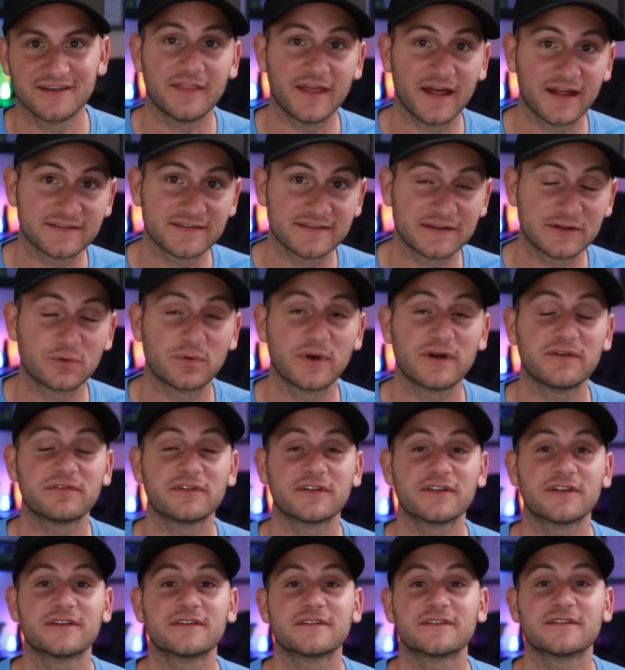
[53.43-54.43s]
That's
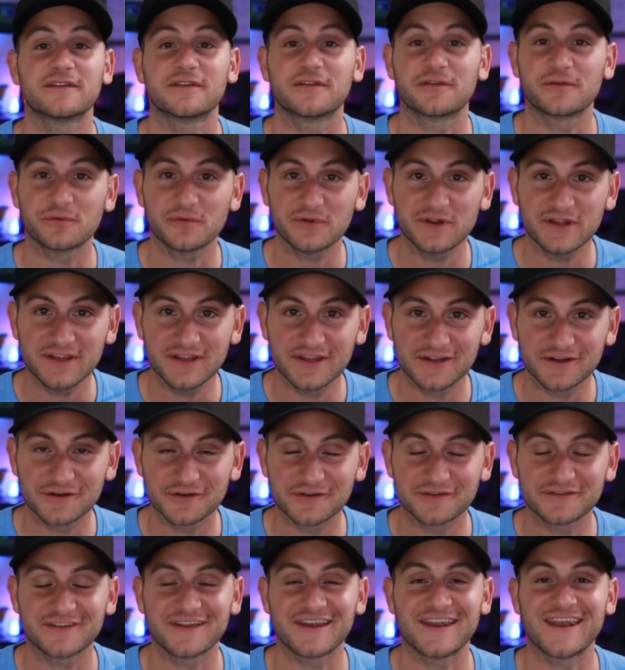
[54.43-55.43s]
equivalent to 3
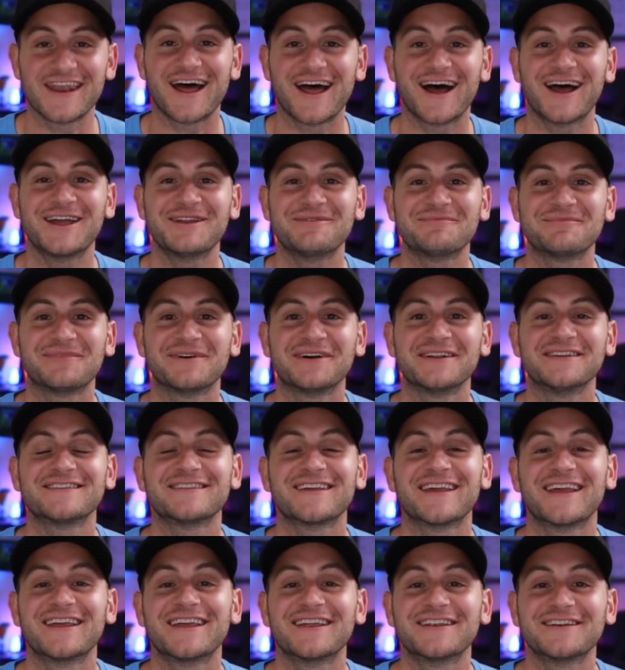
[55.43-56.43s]
years, 9
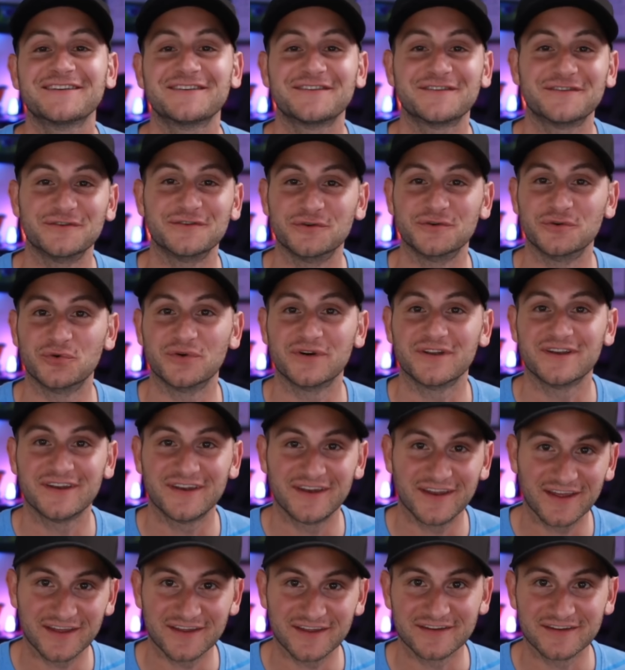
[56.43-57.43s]
months, and 2
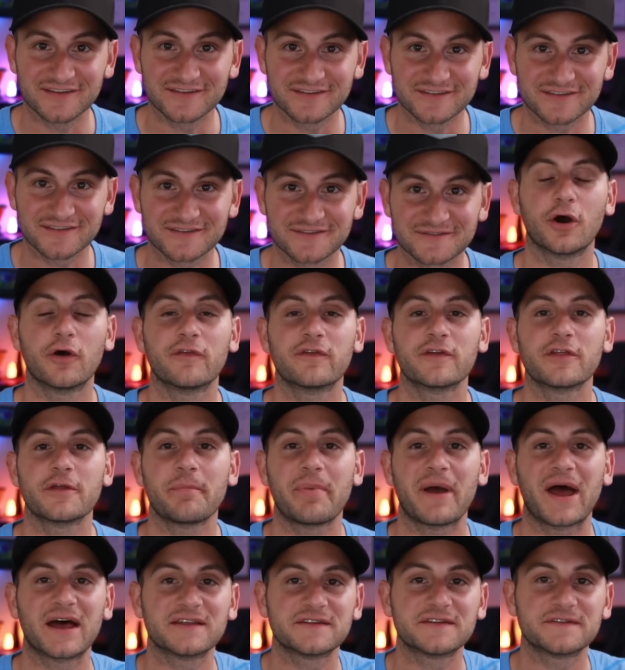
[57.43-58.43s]
days. Over the
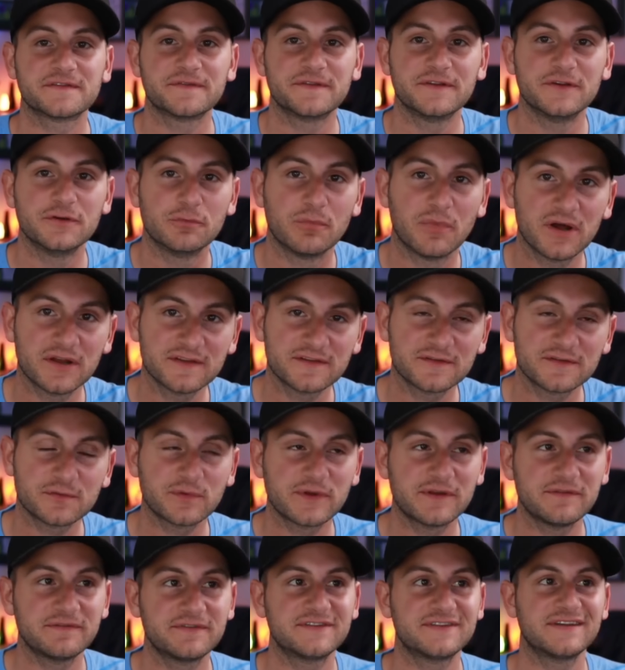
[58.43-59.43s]
past few months,
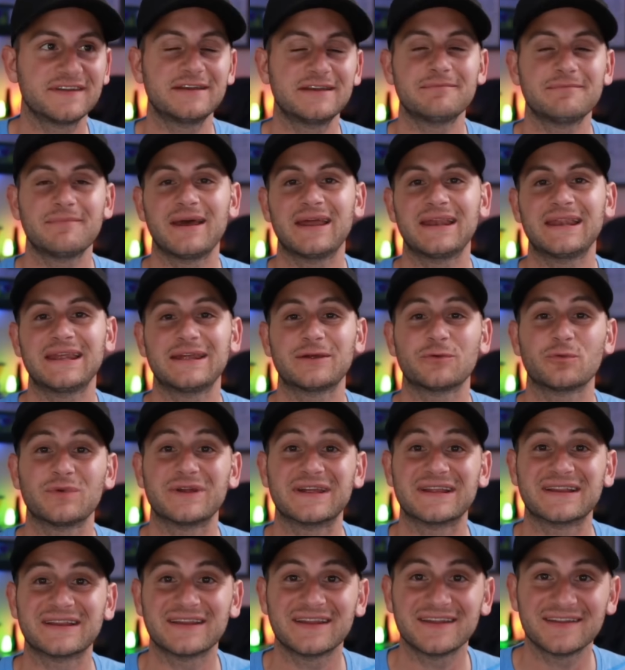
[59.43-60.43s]
we've seen many
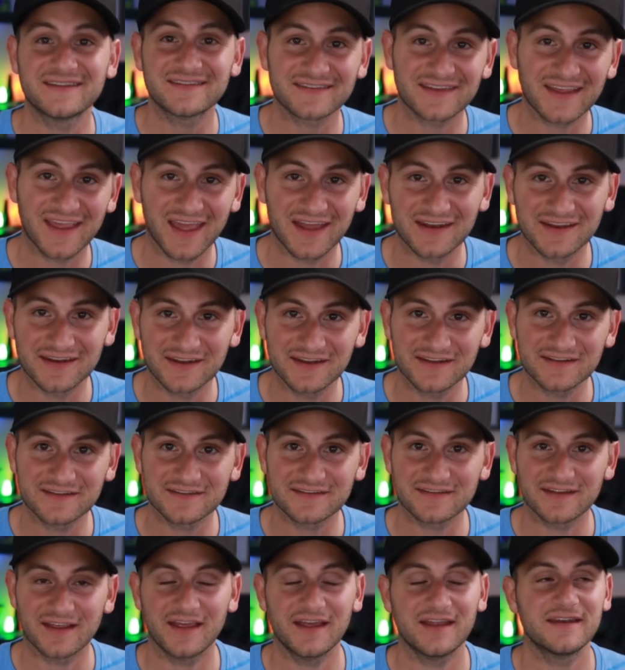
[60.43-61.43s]
release
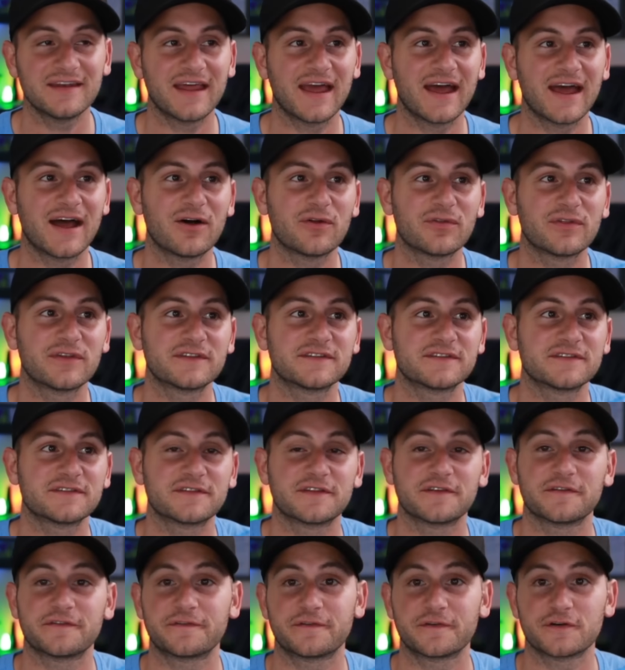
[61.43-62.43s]
candidates, and now this
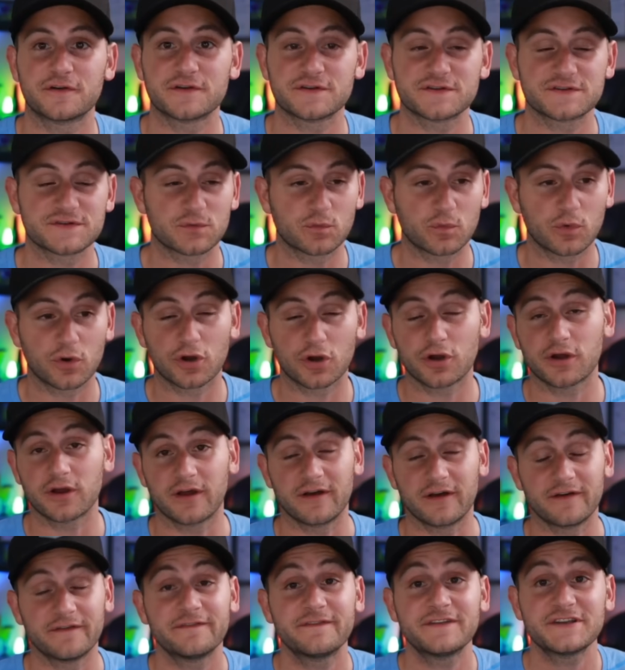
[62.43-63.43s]
is the first
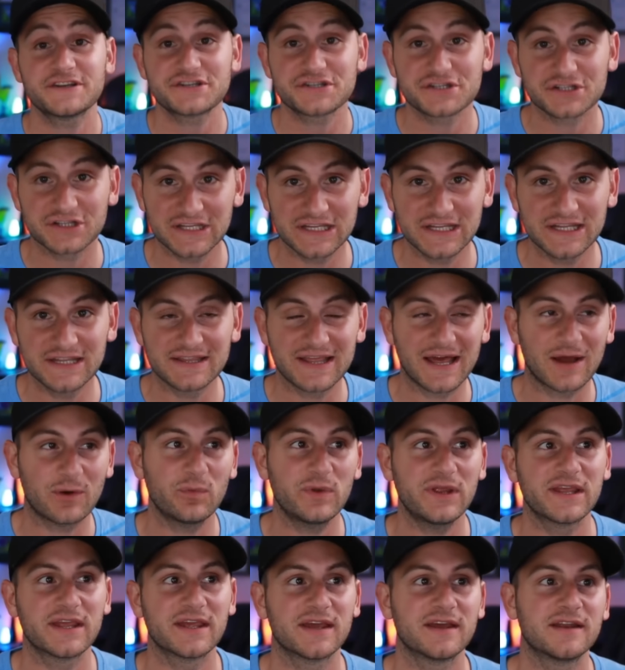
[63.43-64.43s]
word officially that
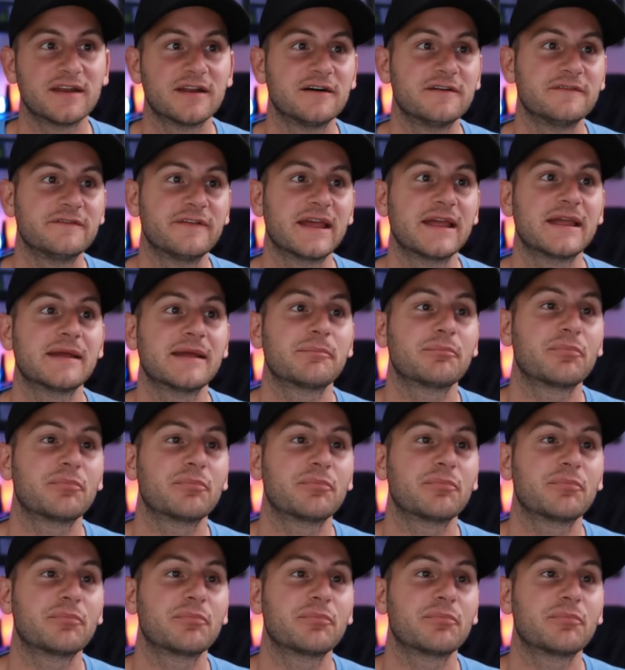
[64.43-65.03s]
we get of a